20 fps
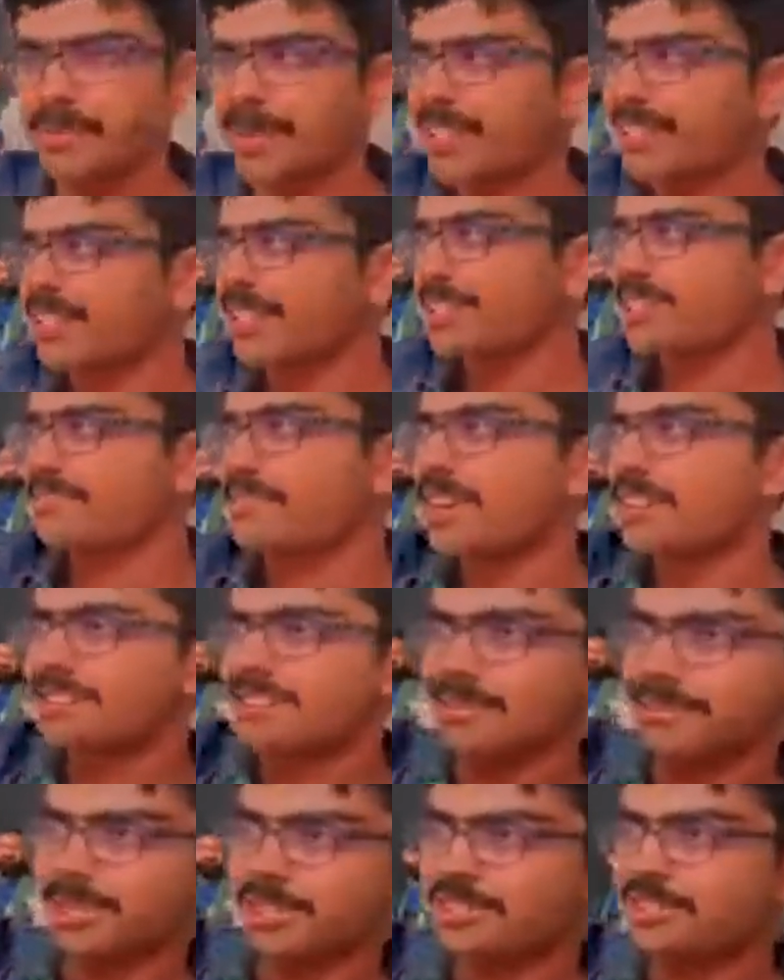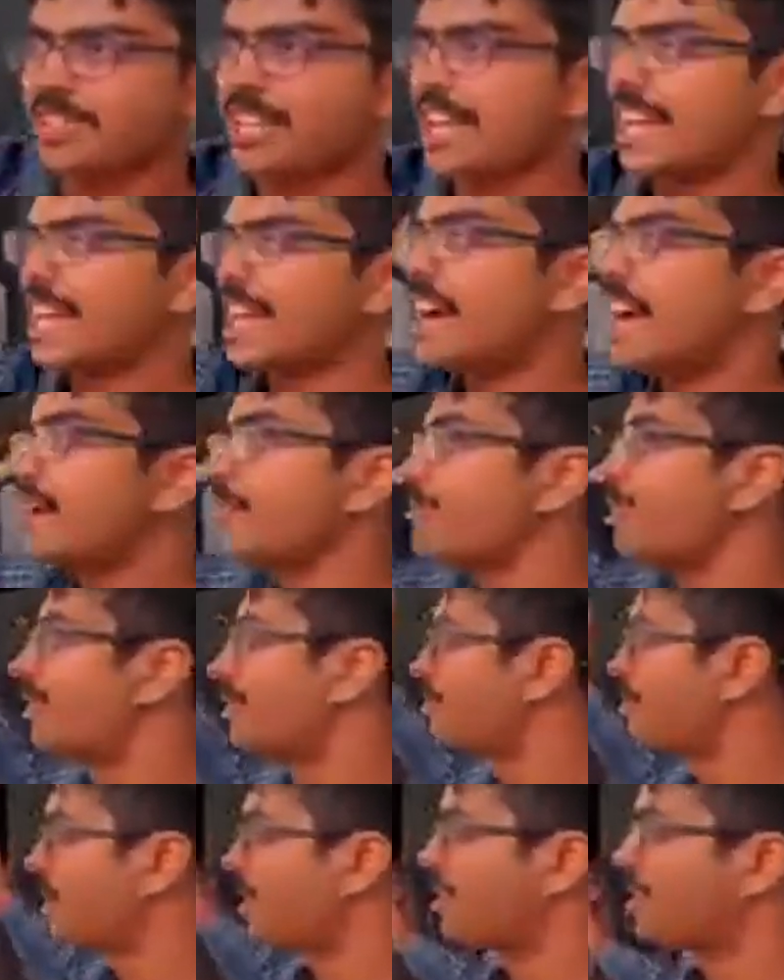but it's very similar to the AI
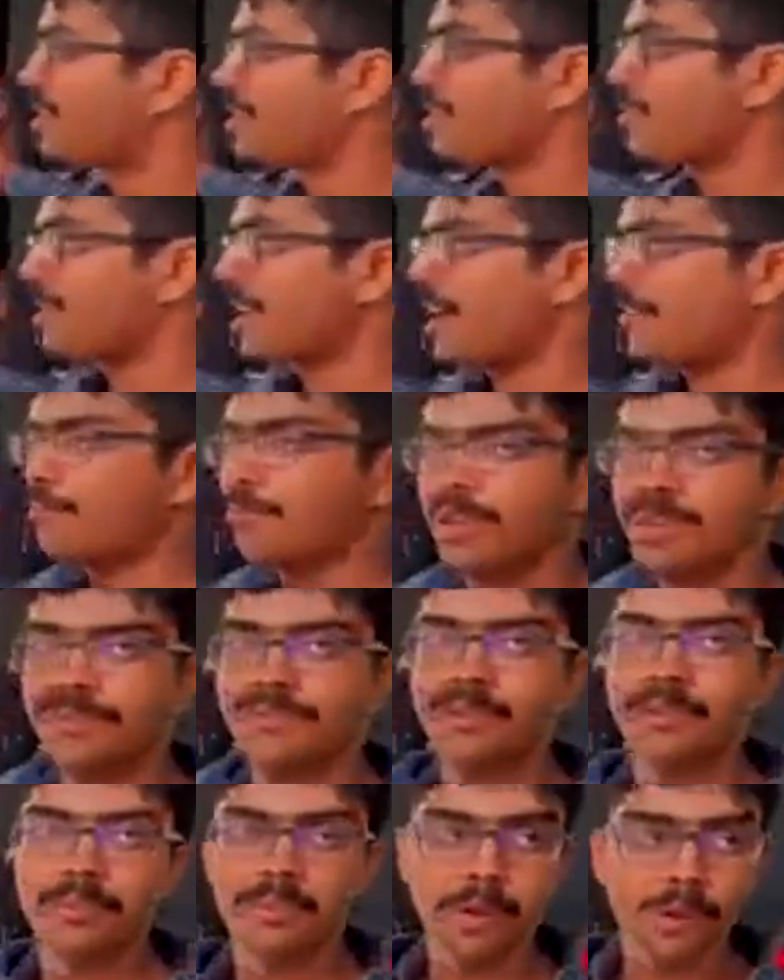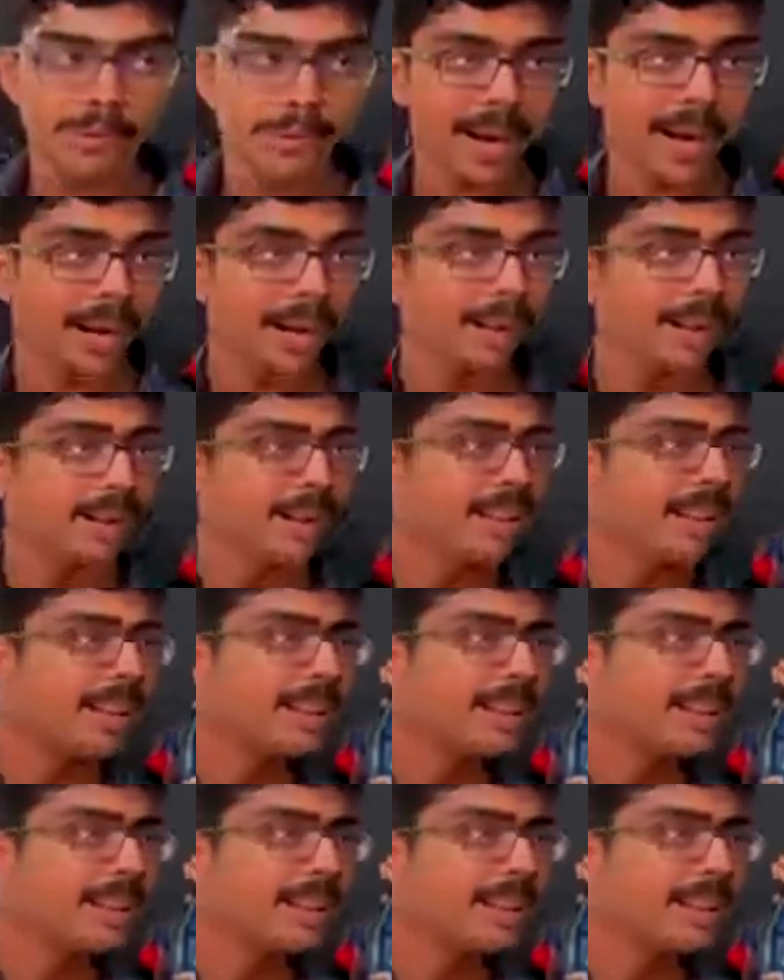one where you have one for mobile.